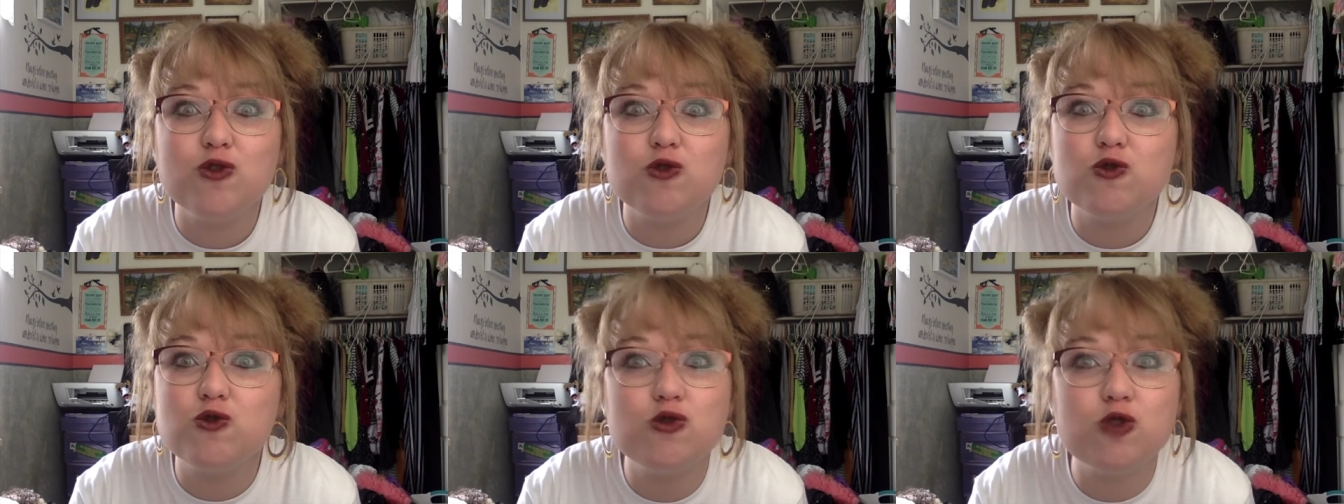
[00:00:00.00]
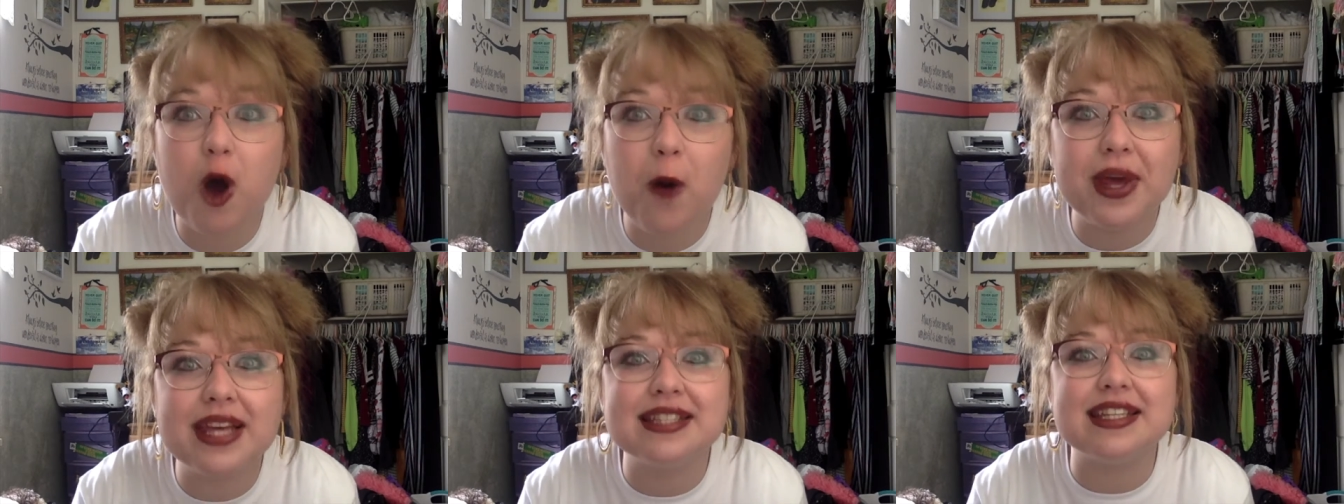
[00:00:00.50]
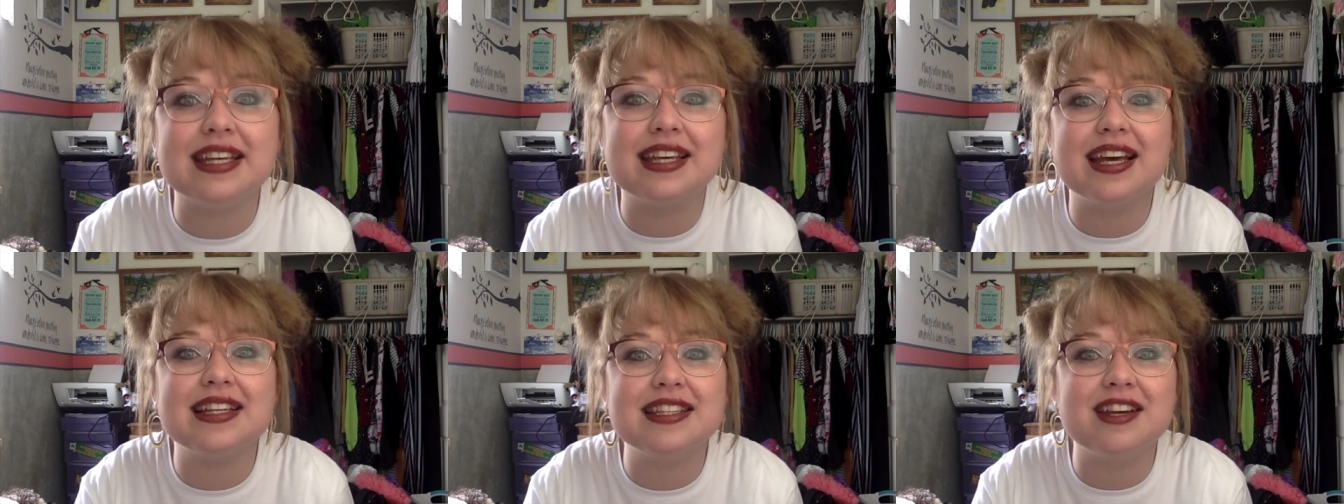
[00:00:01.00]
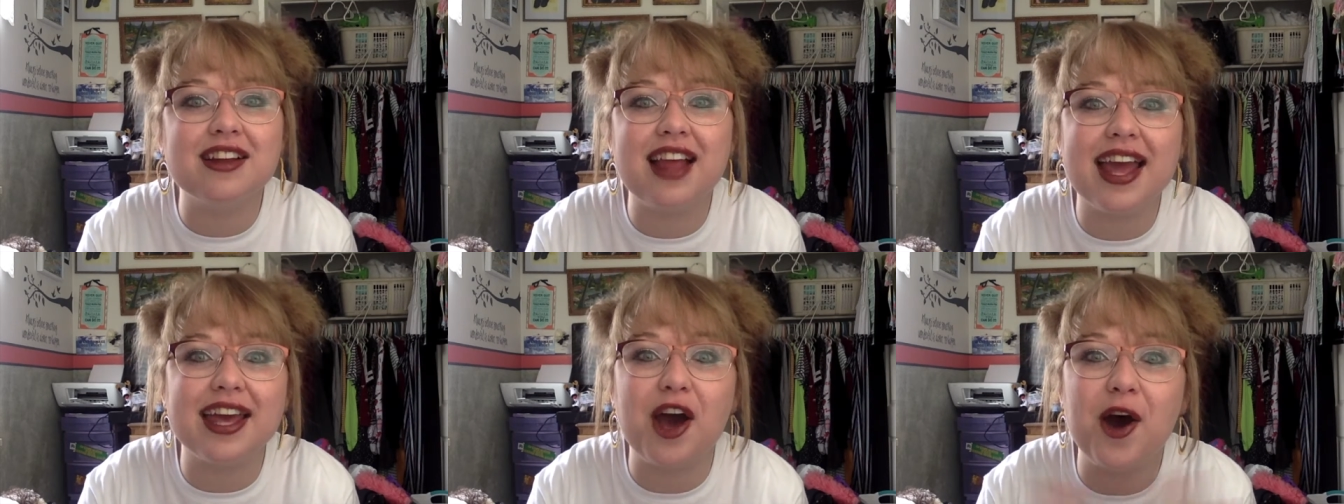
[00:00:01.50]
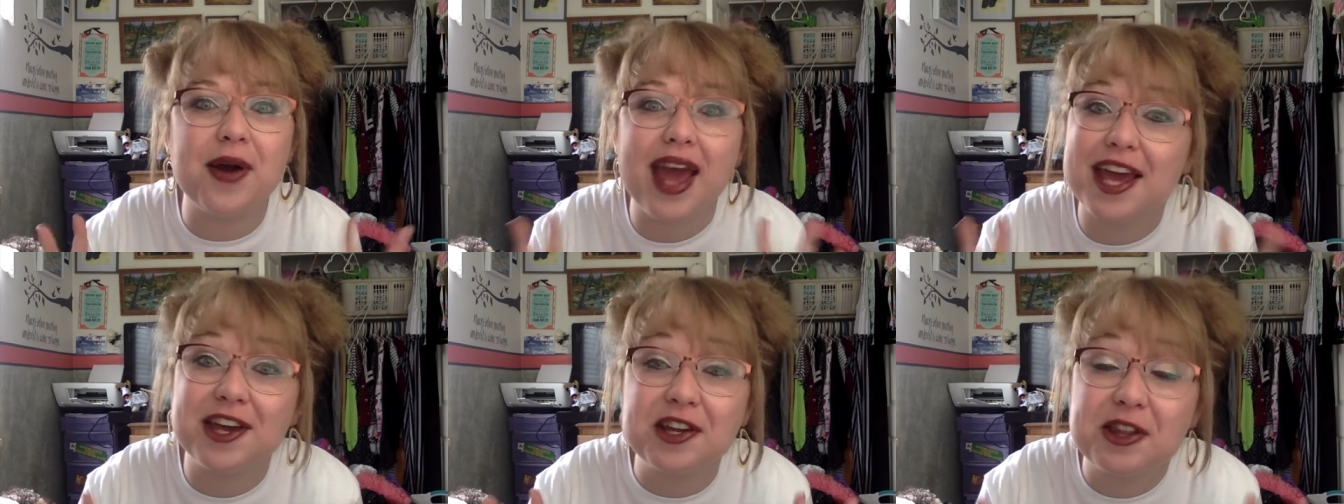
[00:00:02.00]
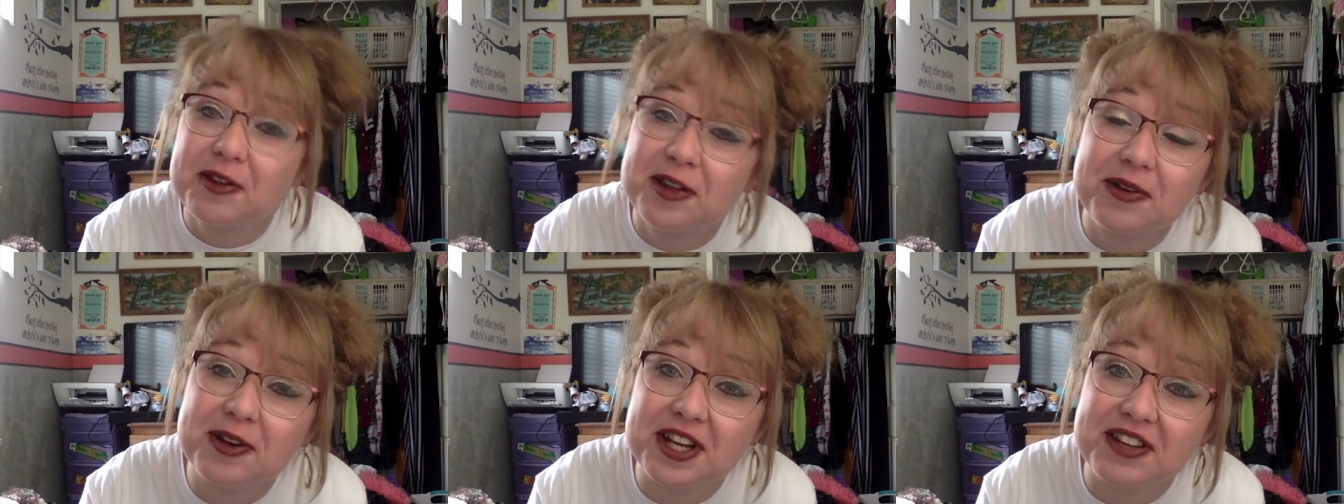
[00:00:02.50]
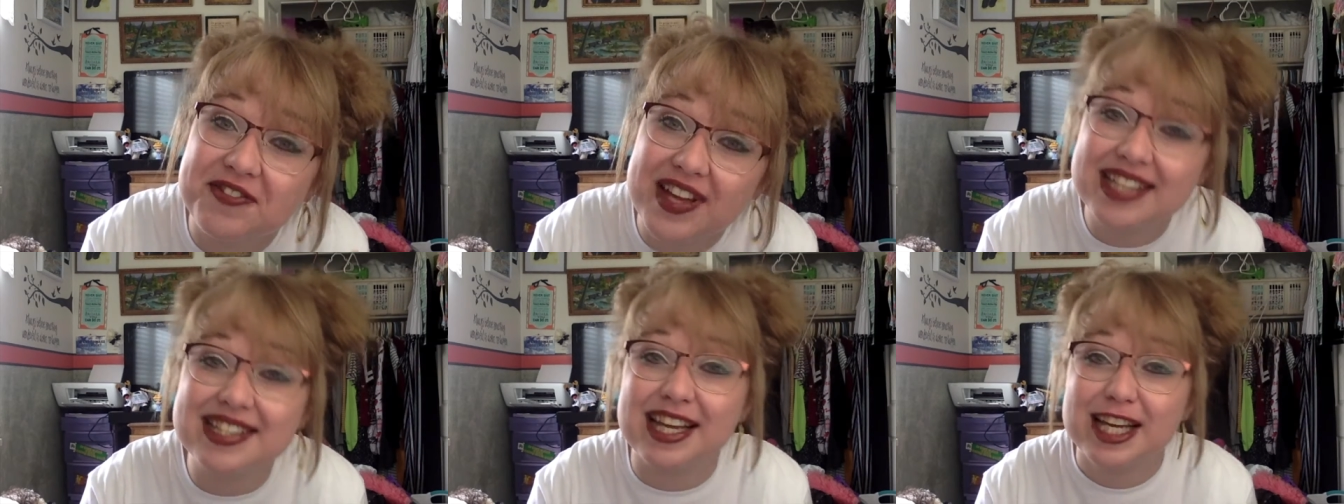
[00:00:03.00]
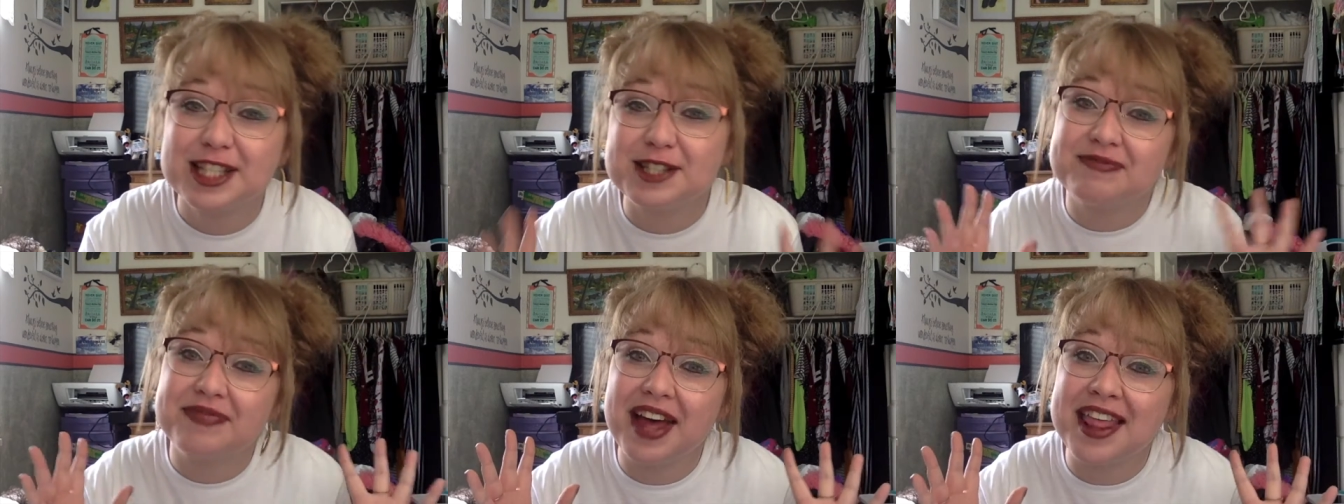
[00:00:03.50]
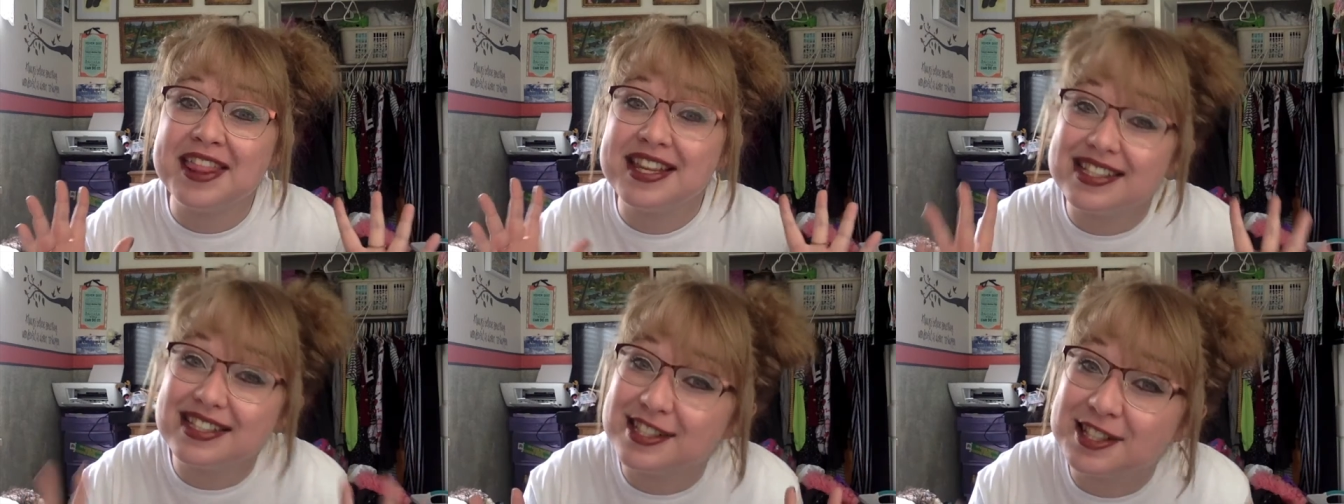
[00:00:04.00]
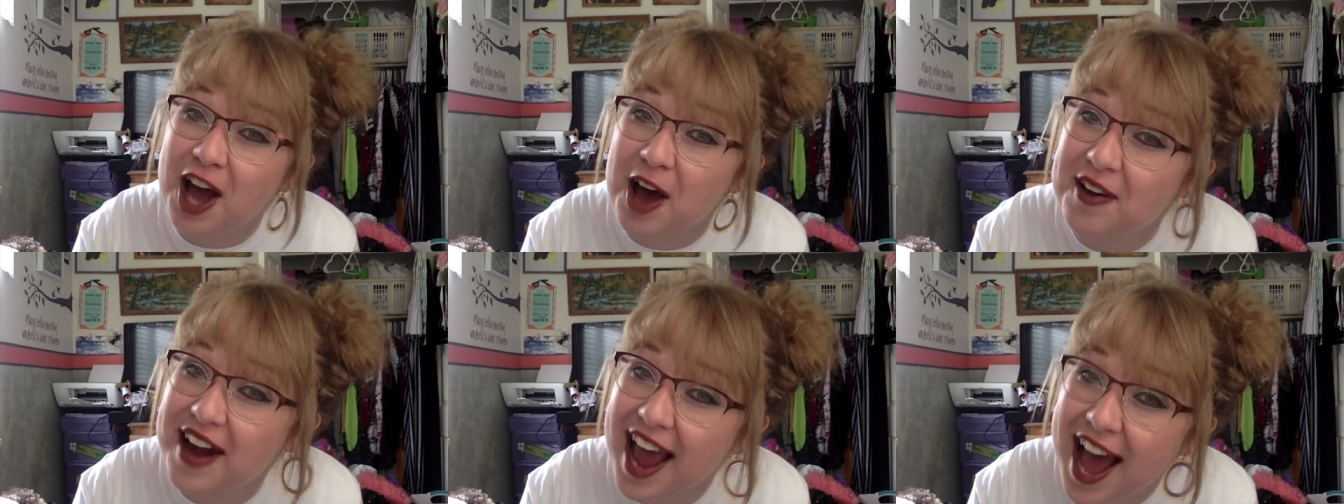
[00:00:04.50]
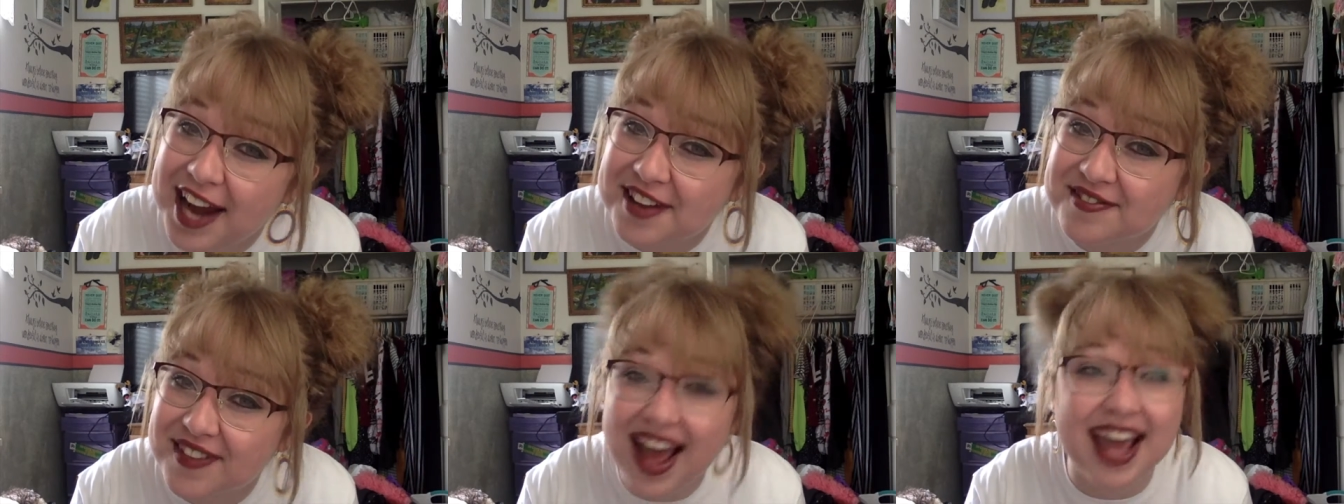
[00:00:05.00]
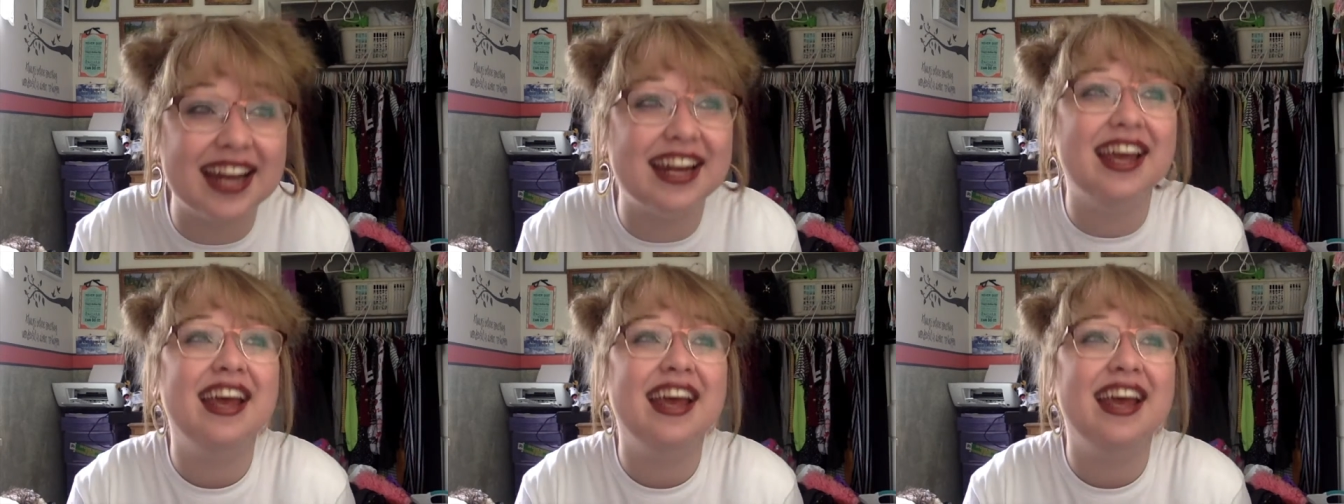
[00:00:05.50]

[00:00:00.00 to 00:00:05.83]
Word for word: So easy because you're like, okay, you're the only one who can fix this, but this is not what I had in mind.